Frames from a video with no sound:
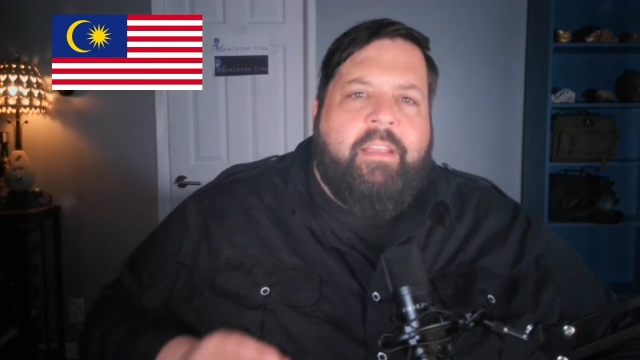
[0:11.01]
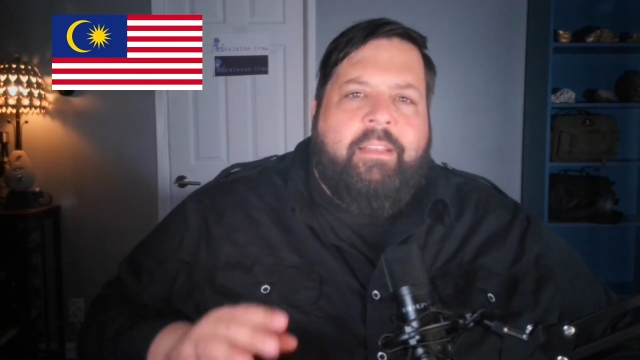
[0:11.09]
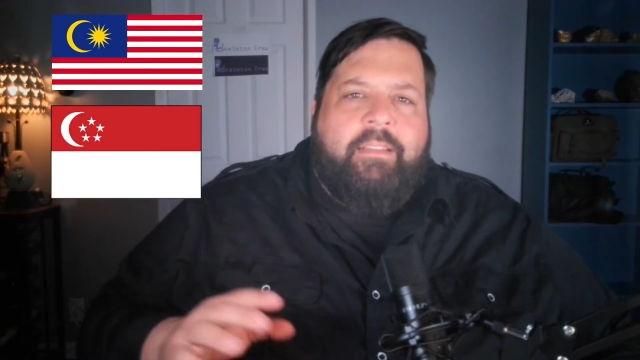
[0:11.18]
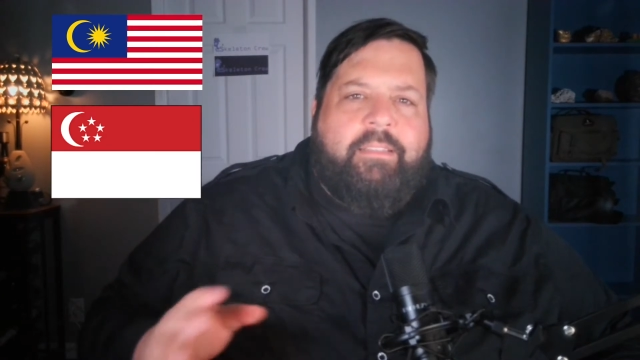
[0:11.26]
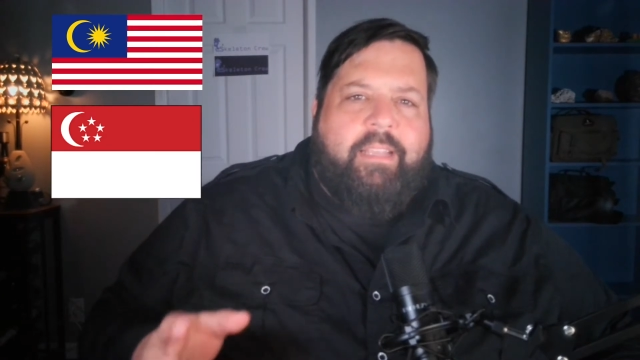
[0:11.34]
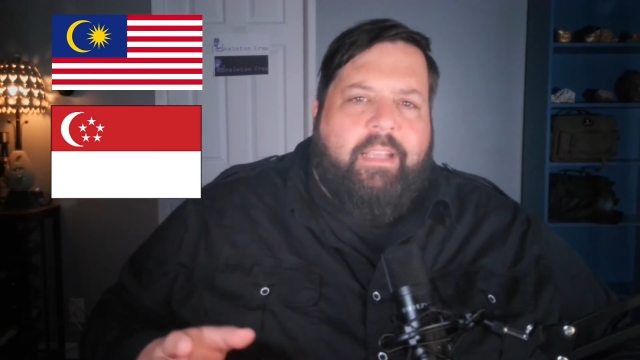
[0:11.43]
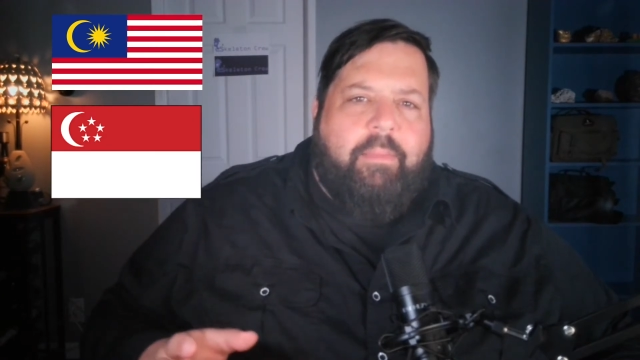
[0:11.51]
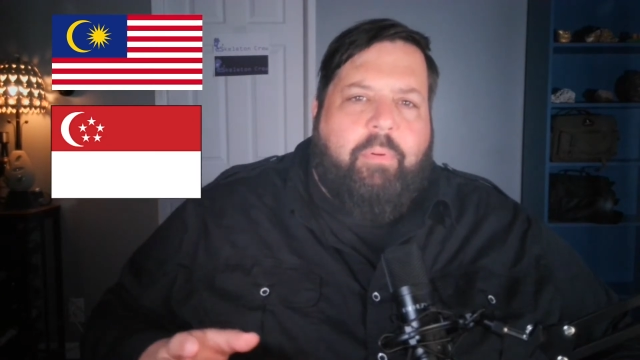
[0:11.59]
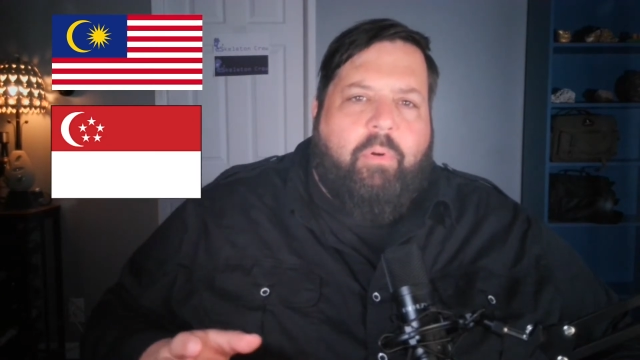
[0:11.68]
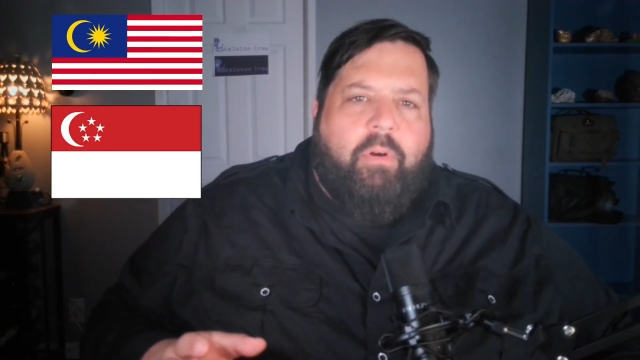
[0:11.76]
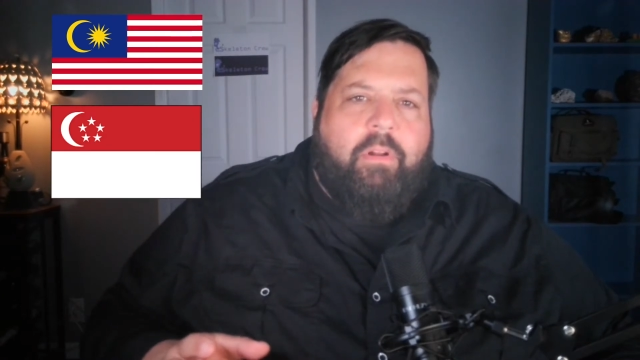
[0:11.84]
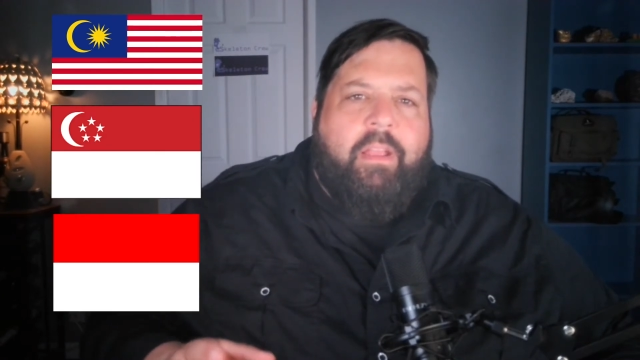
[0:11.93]

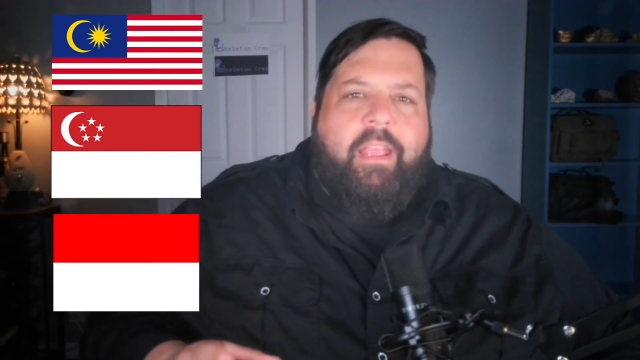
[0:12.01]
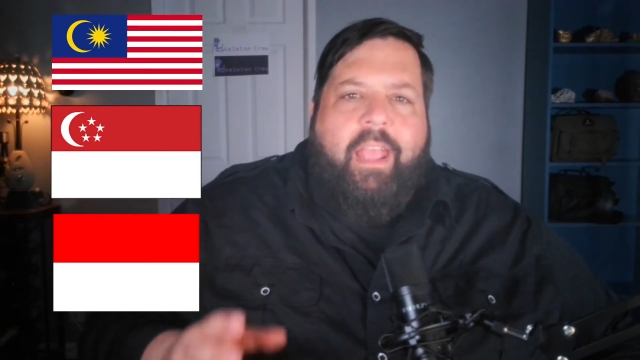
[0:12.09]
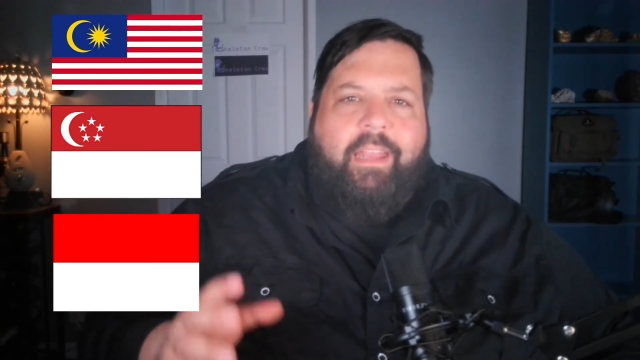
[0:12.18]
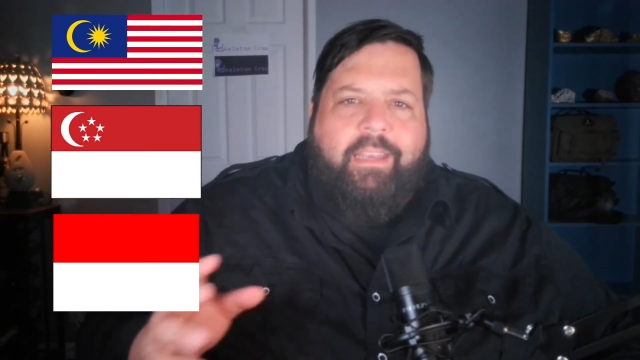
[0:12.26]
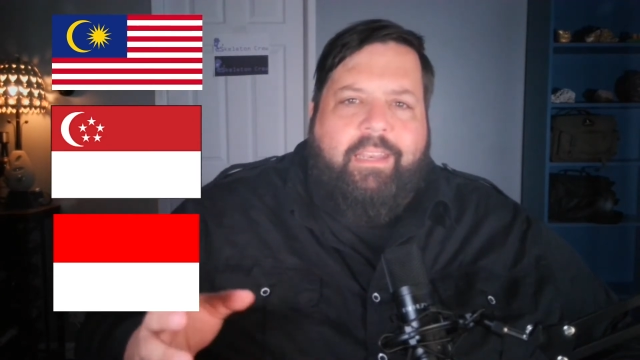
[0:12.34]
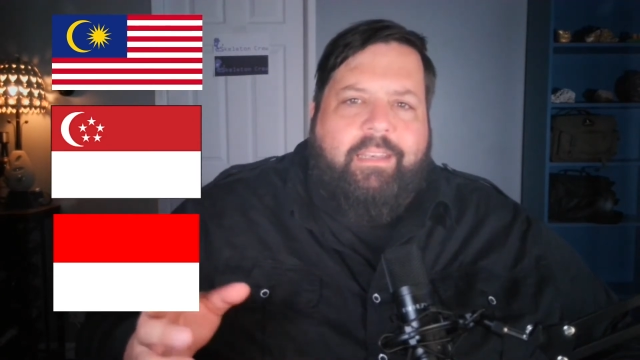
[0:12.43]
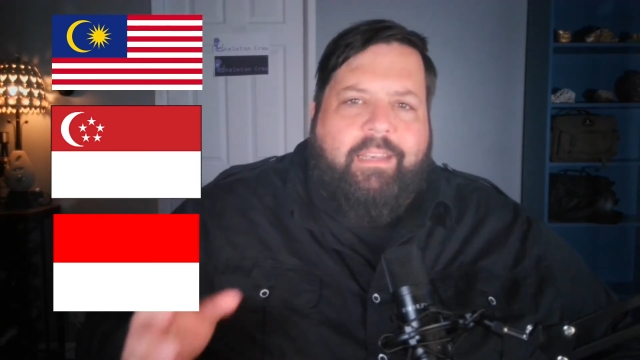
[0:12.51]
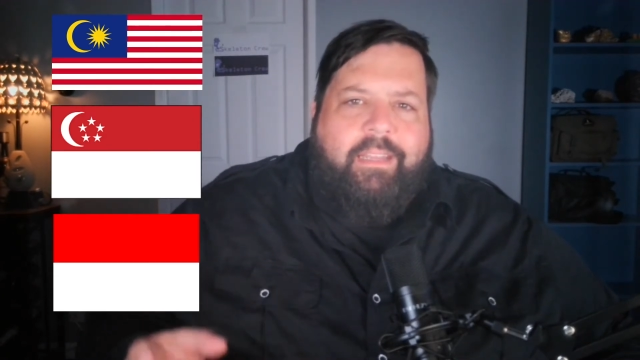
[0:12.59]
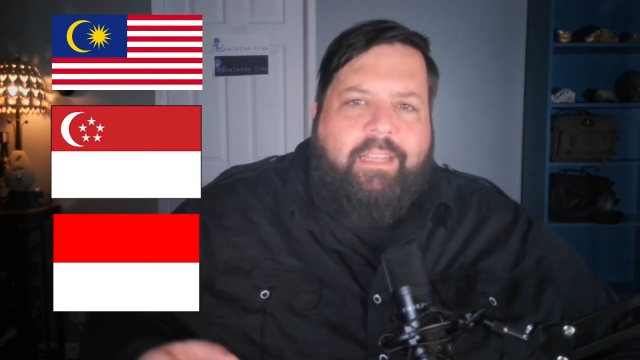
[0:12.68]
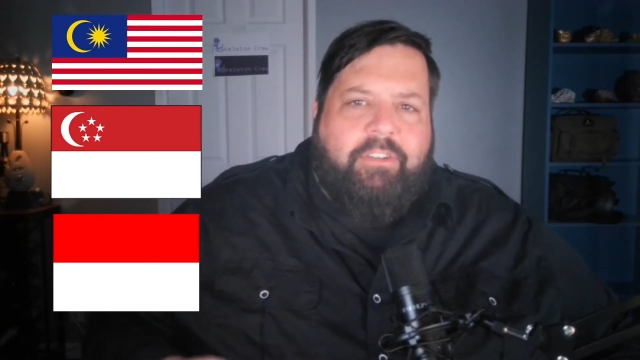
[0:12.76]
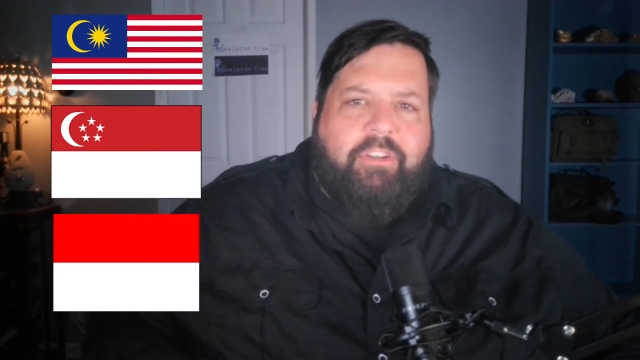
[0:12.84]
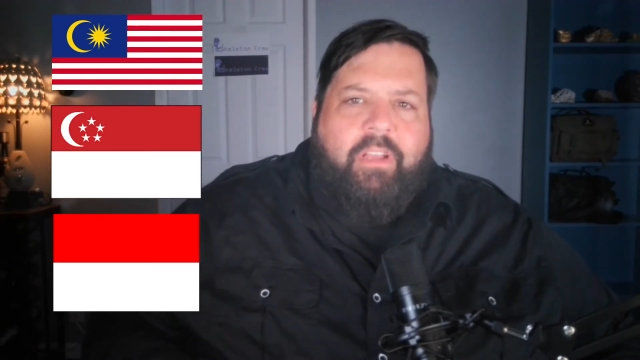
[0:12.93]
Singapore, and
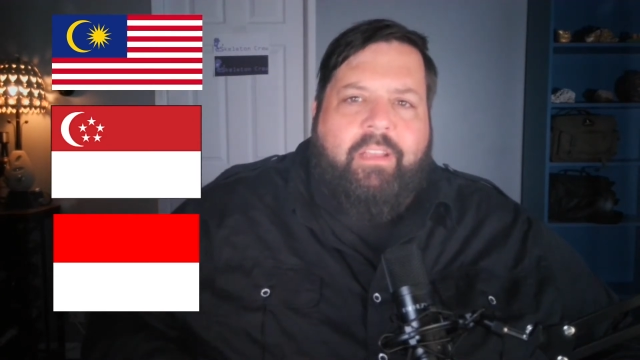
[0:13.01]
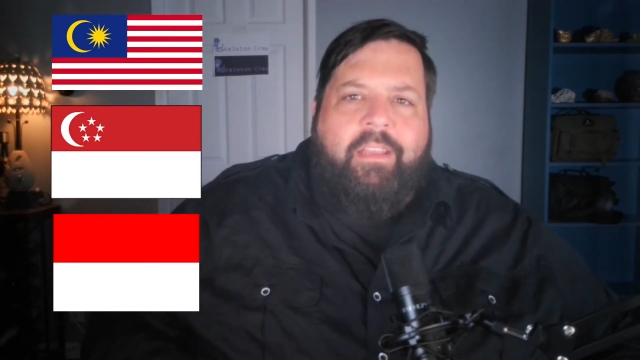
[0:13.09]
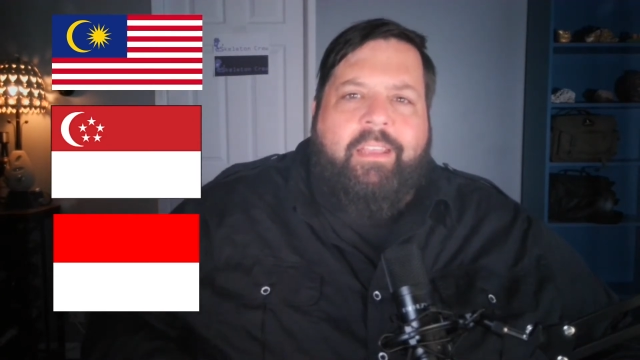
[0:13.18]
Indonesia.